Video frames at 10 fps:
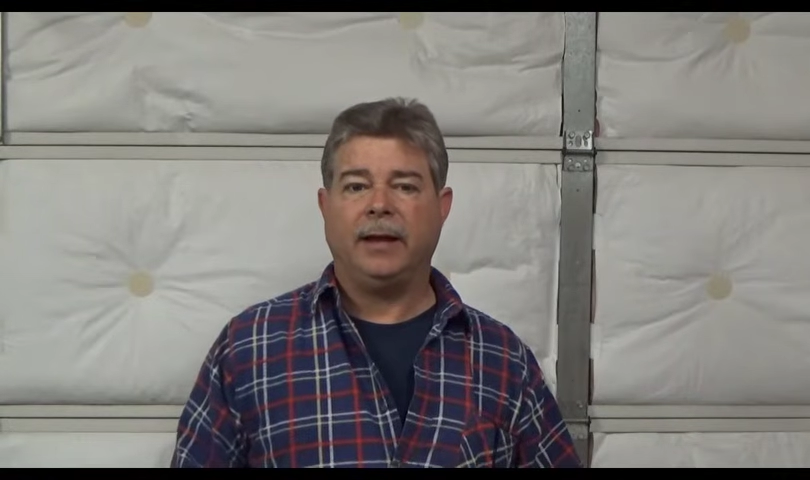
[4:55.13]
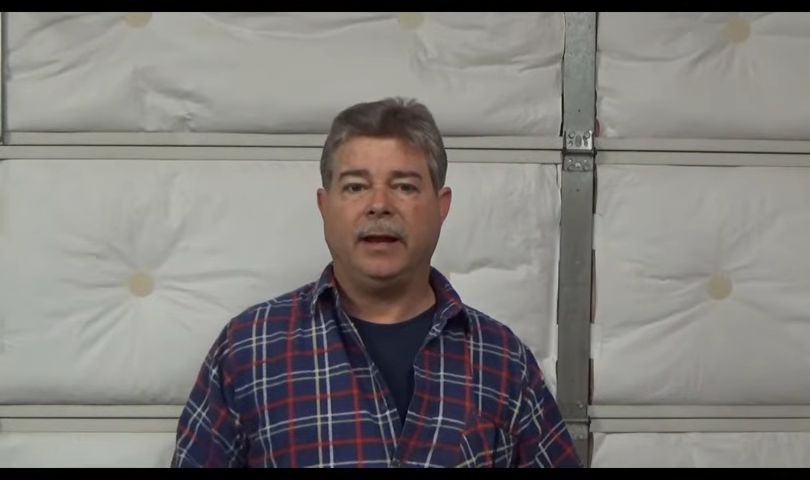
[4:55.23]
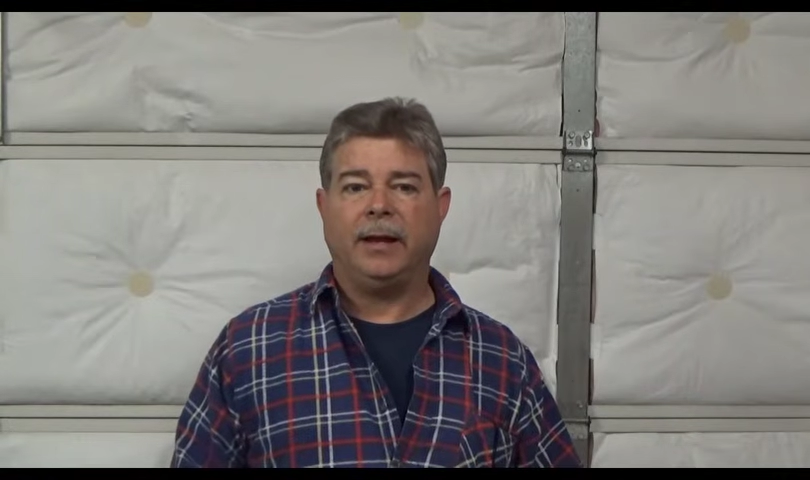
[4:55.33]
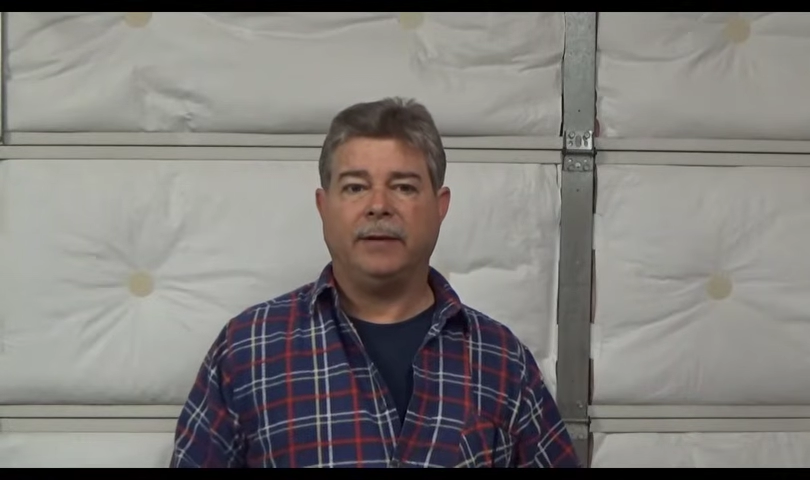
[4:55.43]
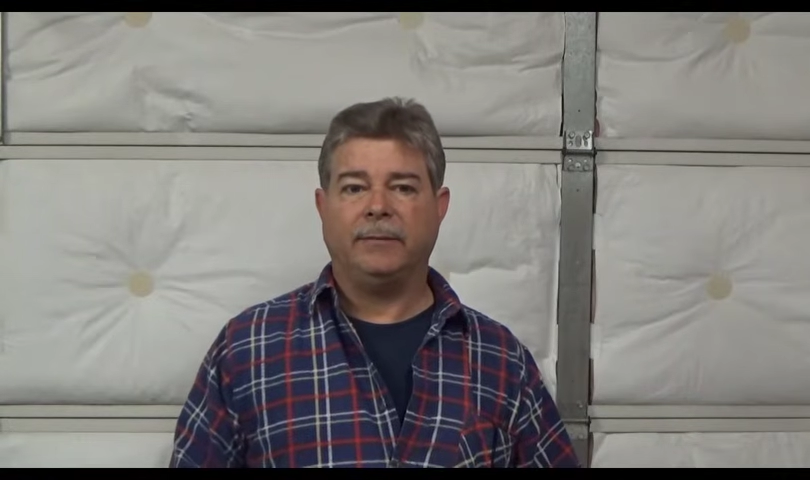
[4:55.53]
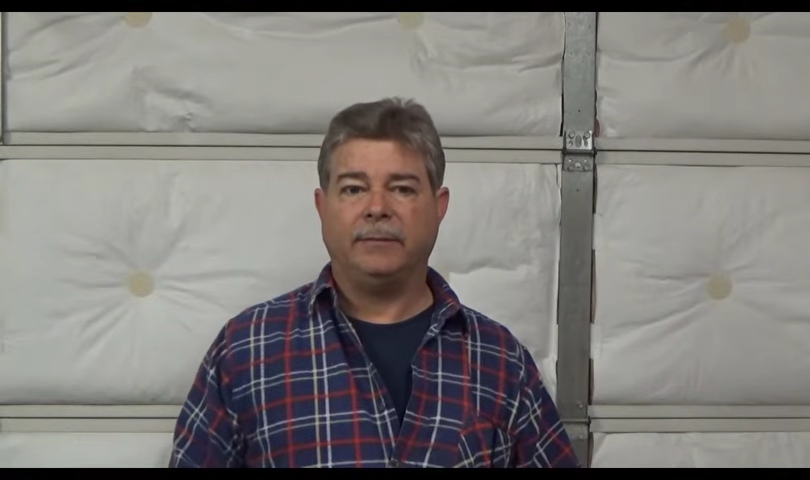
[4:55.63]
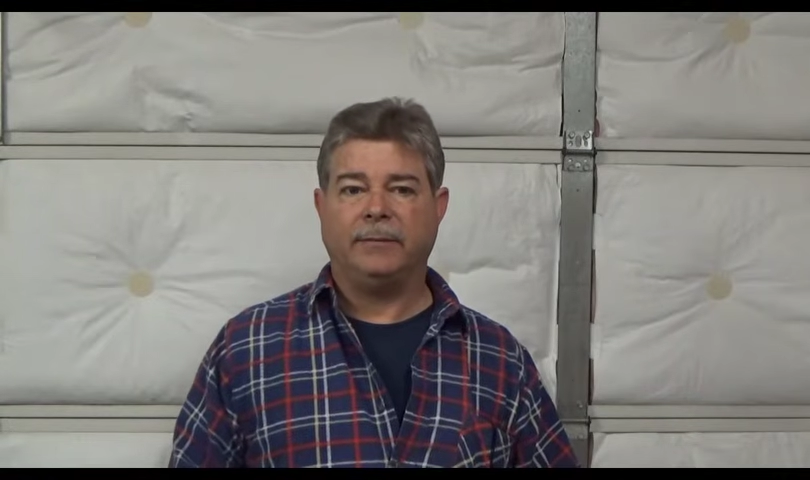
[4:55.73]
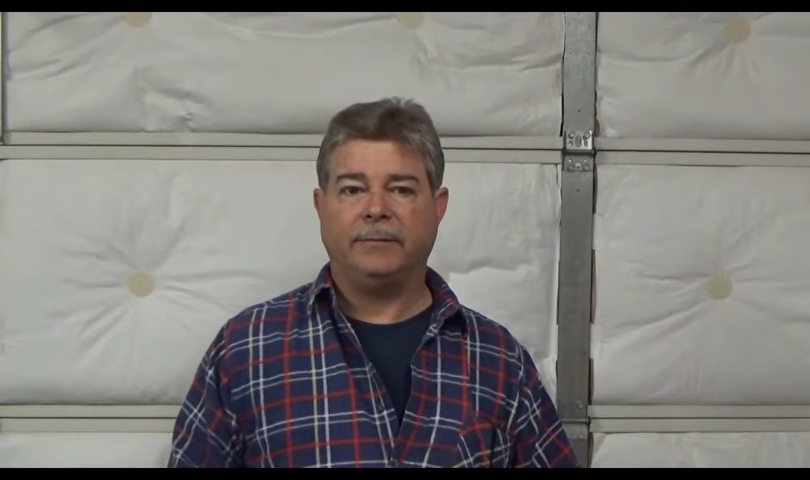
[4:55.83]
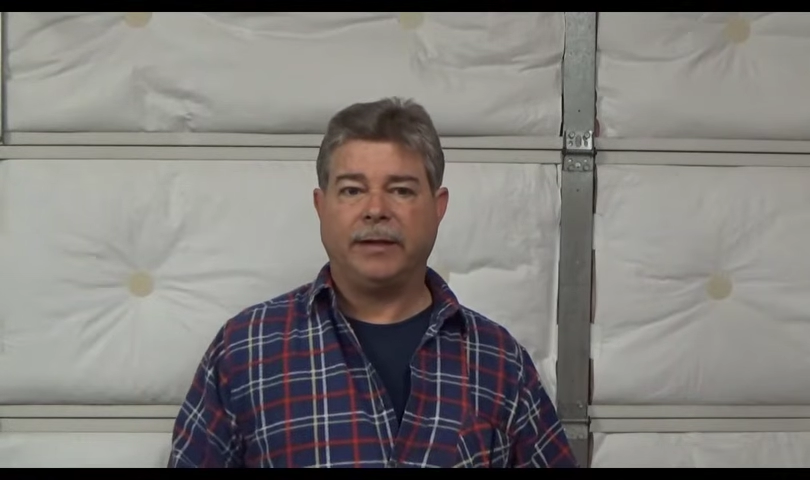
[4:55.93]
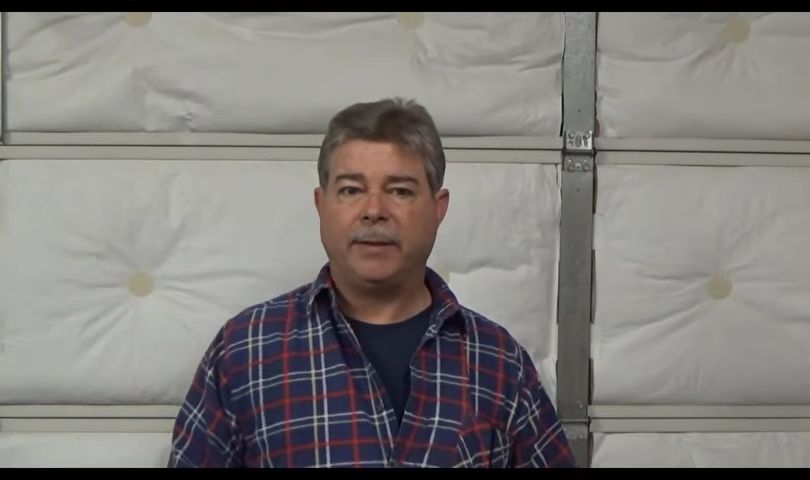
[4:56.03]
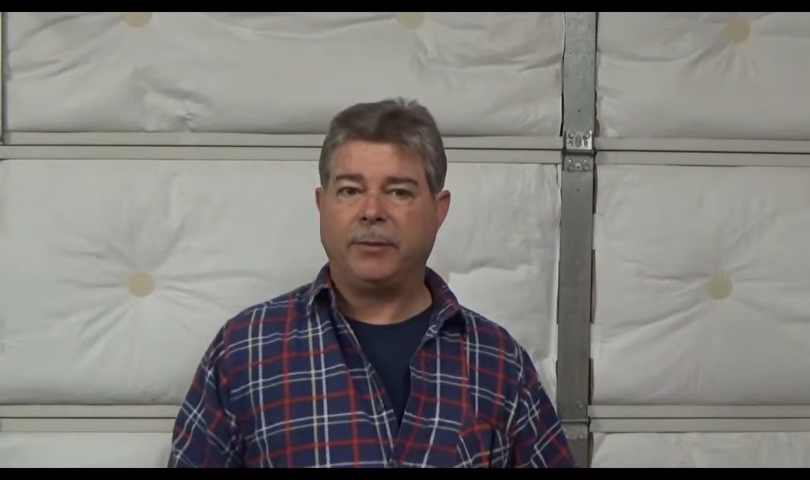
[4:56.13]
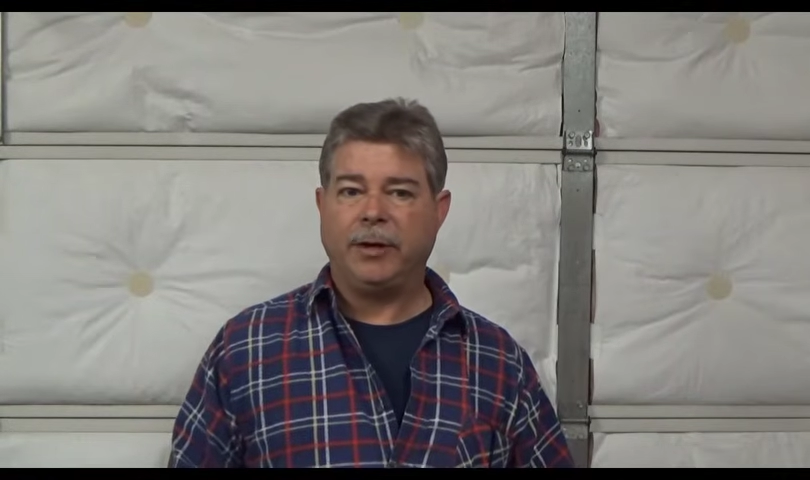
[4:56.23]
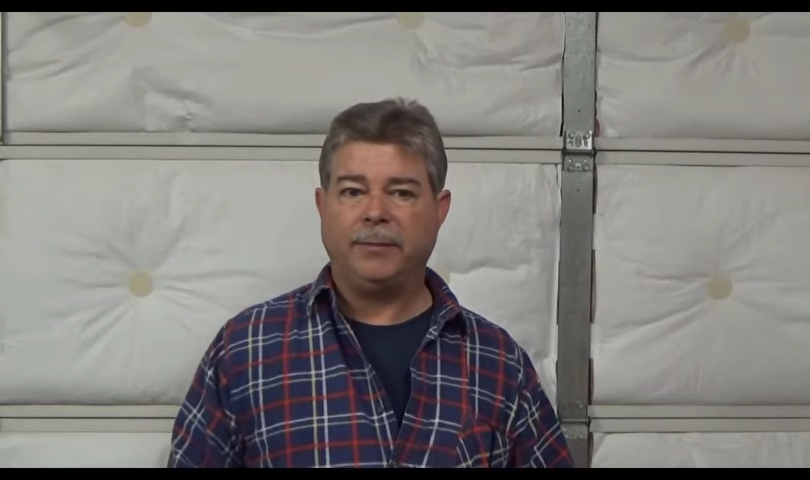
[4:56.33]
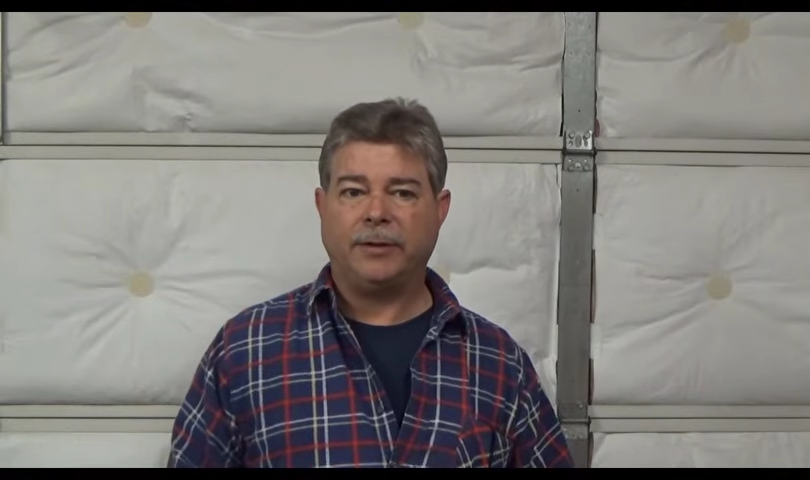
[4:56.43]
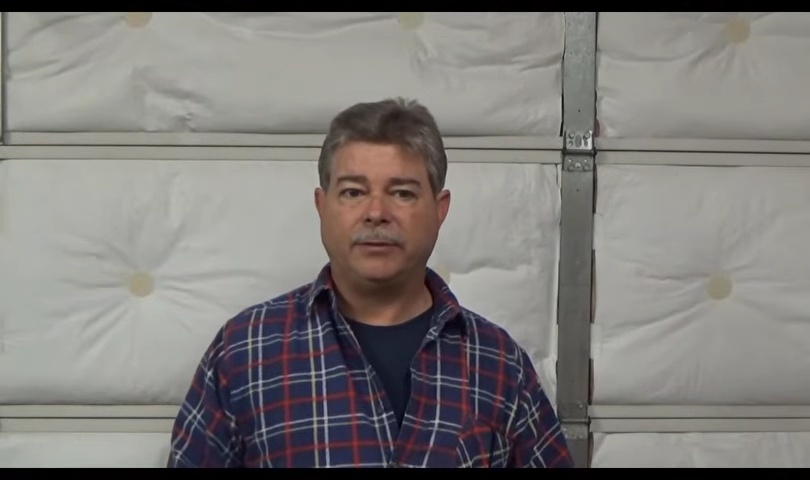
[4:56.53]
And that
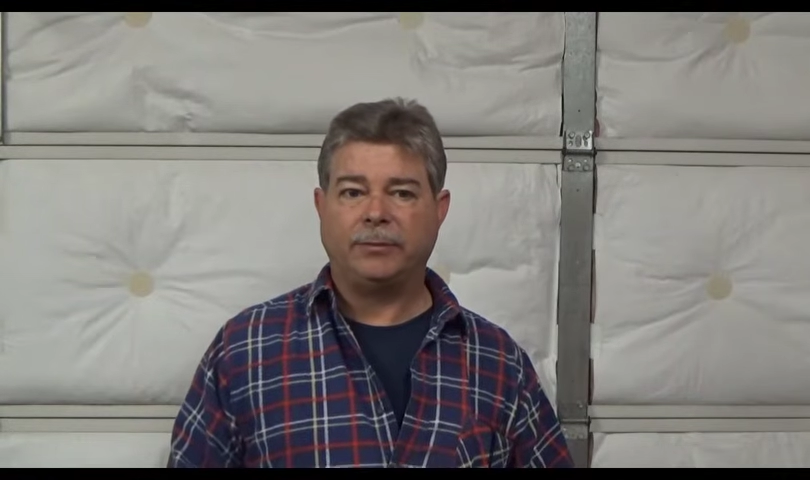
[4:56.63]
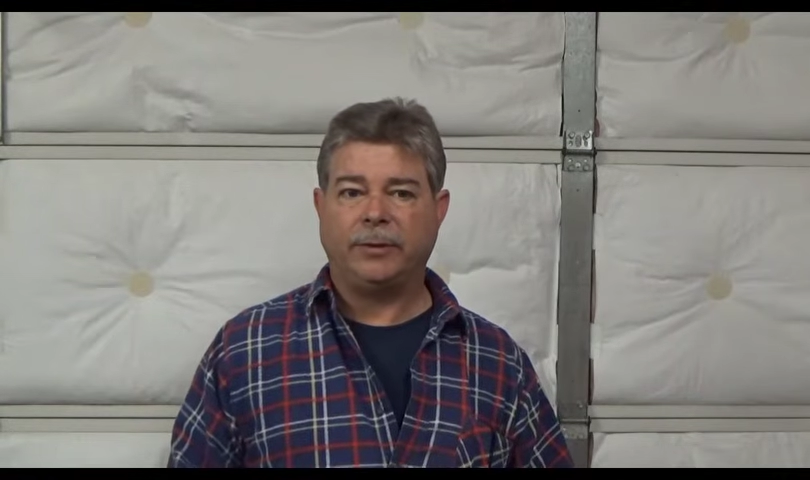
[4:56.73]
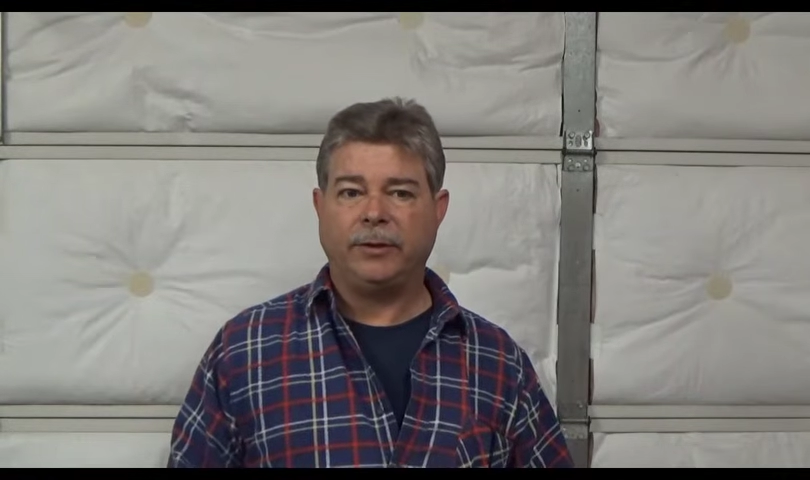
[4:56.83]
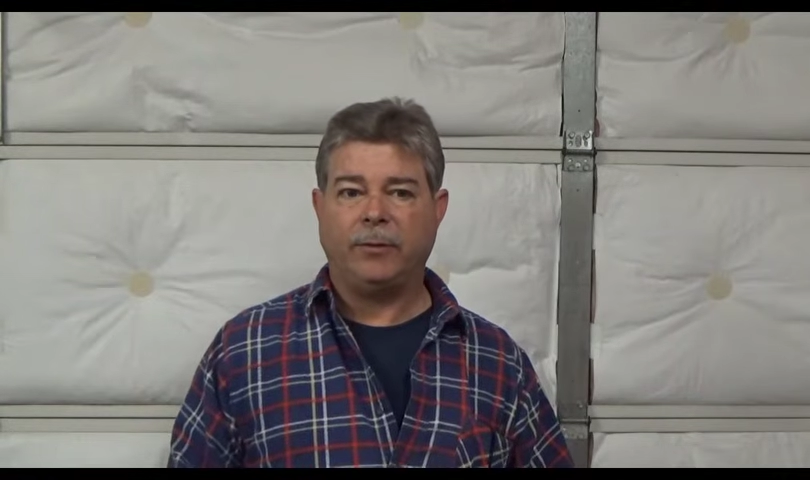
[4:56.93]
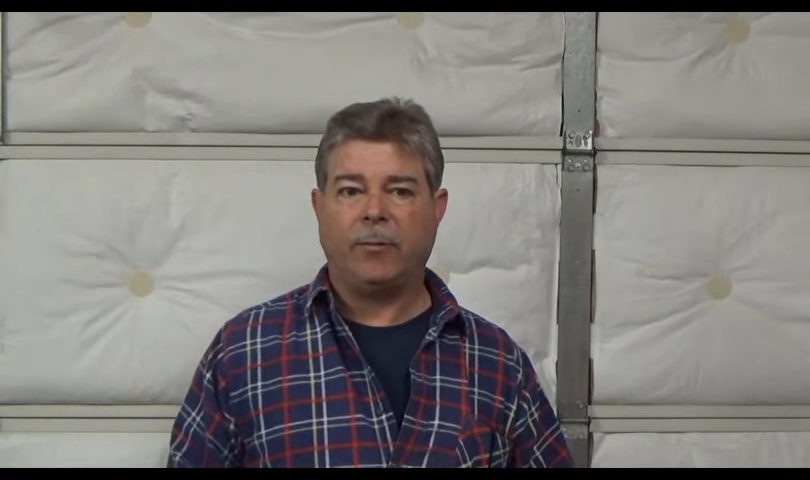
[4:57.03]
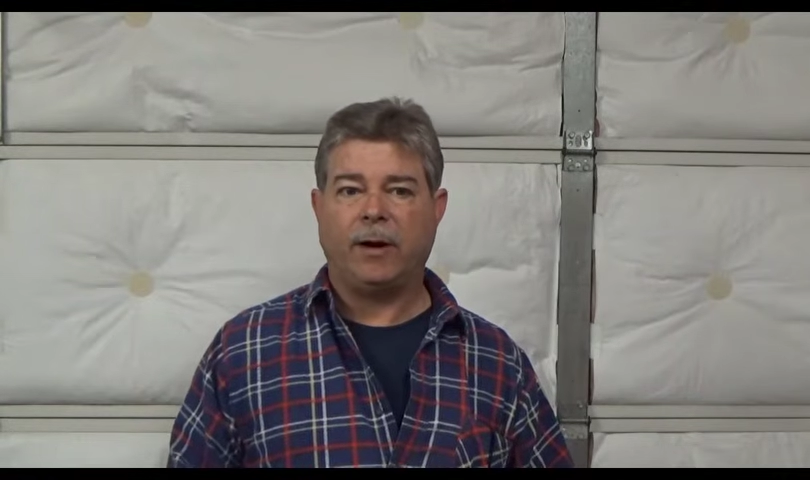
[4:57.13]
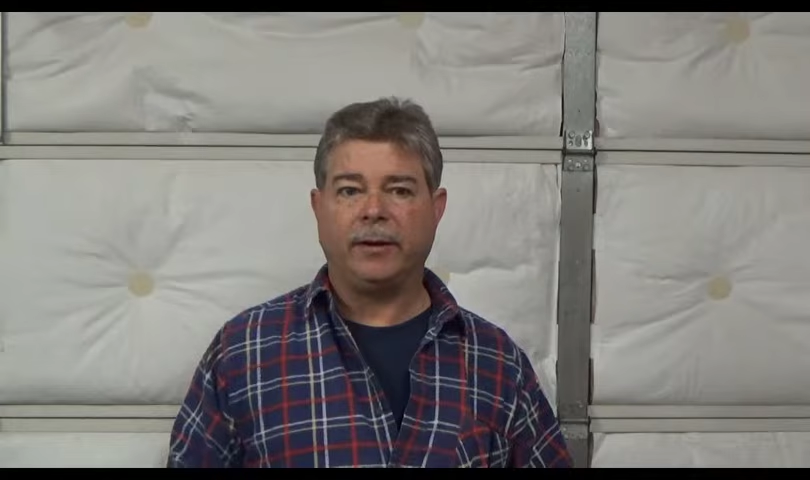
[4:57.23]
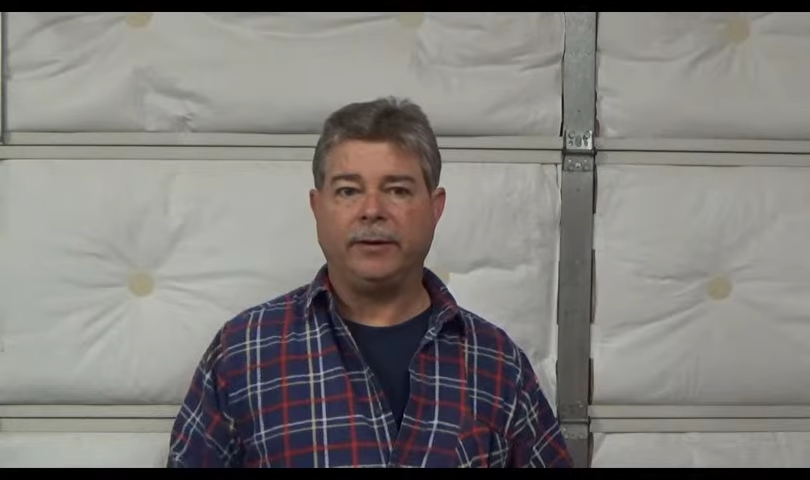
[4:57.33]
pretty much, when you'd walk,